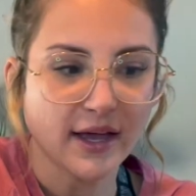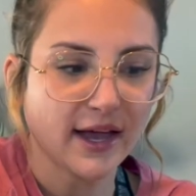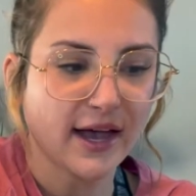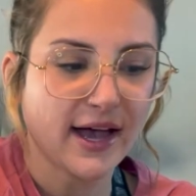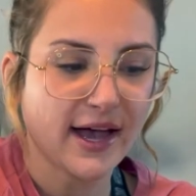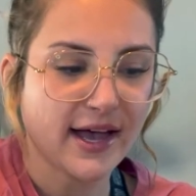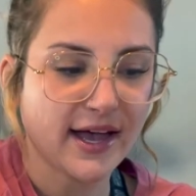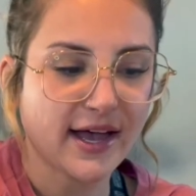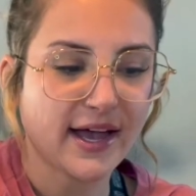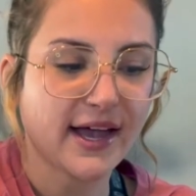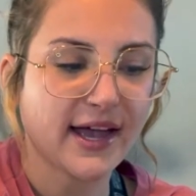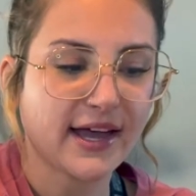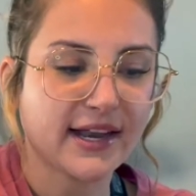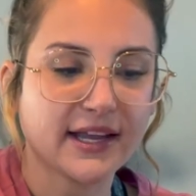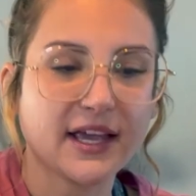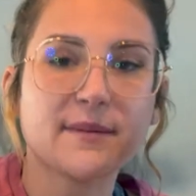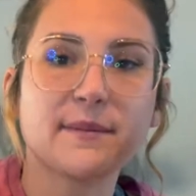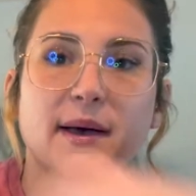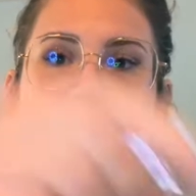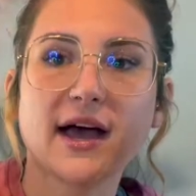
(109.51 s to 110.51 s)
I had to
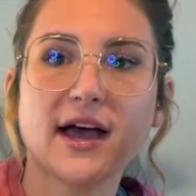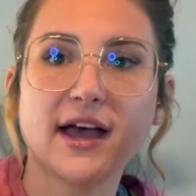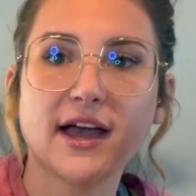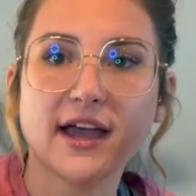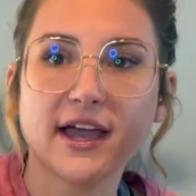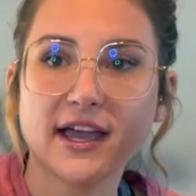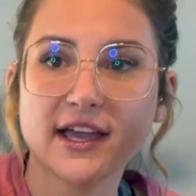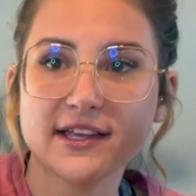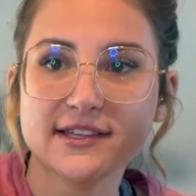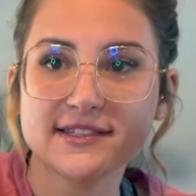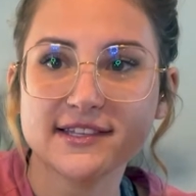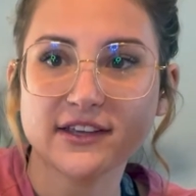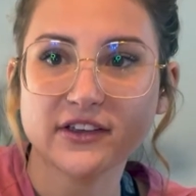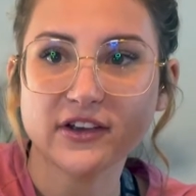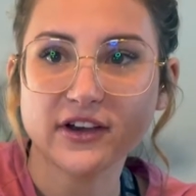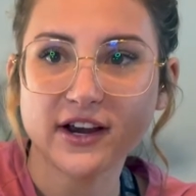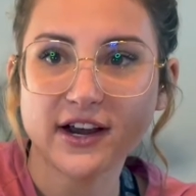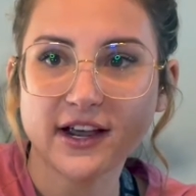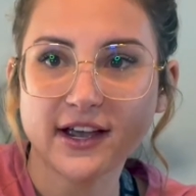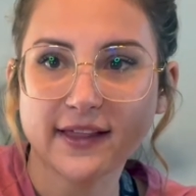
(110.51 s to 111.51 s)
get my
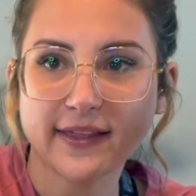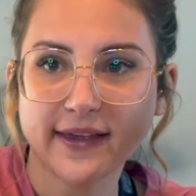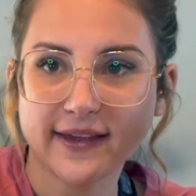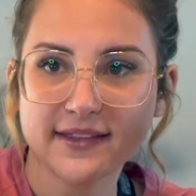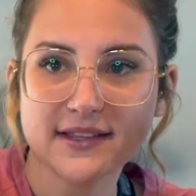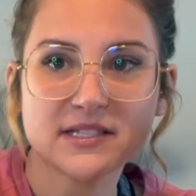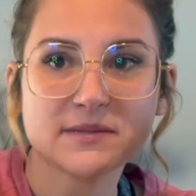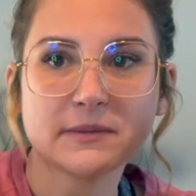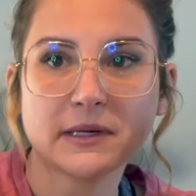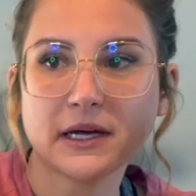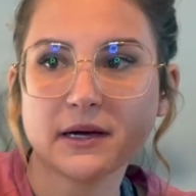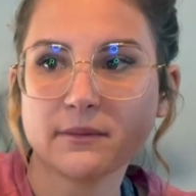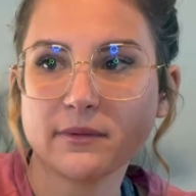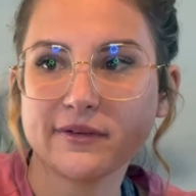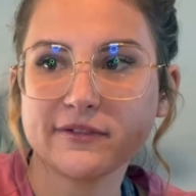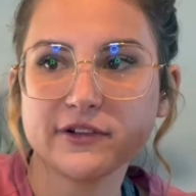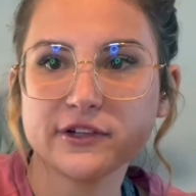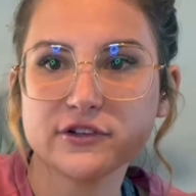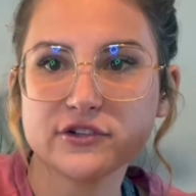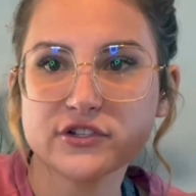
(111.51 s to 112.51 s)
concealer. I like this Makeup
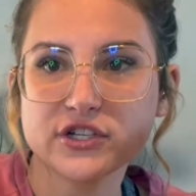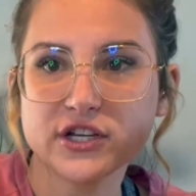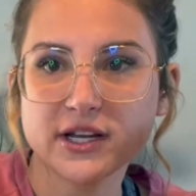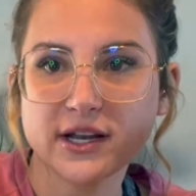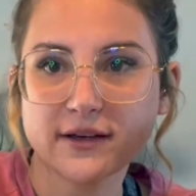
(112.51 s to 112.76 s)
Revolution.